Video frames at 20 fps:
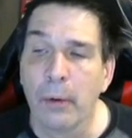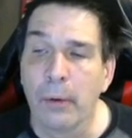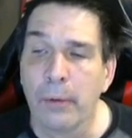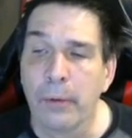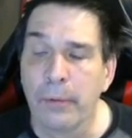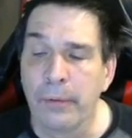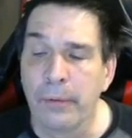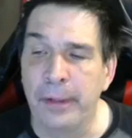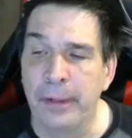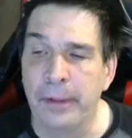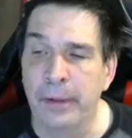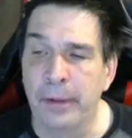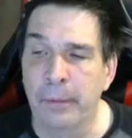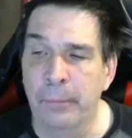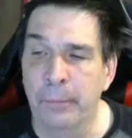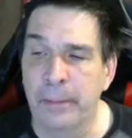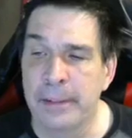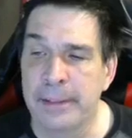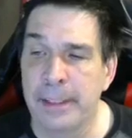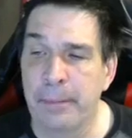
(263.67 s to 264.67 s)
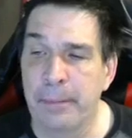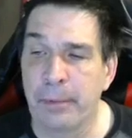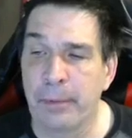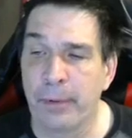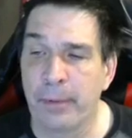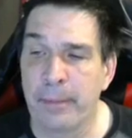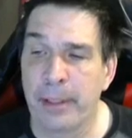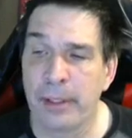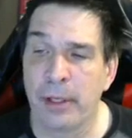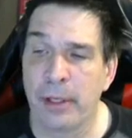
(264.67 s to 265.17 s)
the Muay Thai
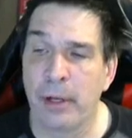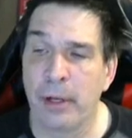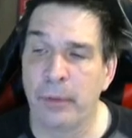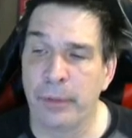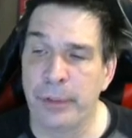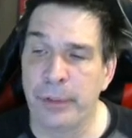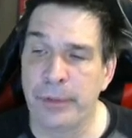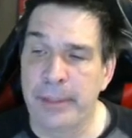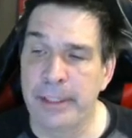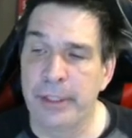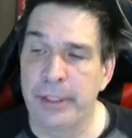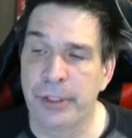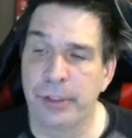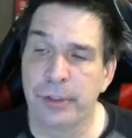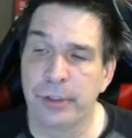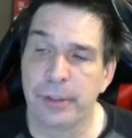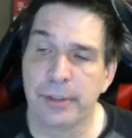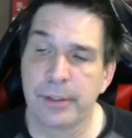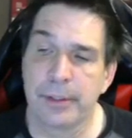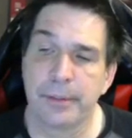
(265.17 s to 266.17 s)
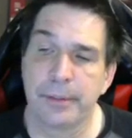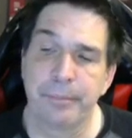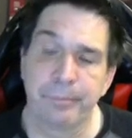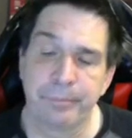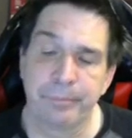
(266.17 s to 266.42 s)
program I taught, we use T-shirts.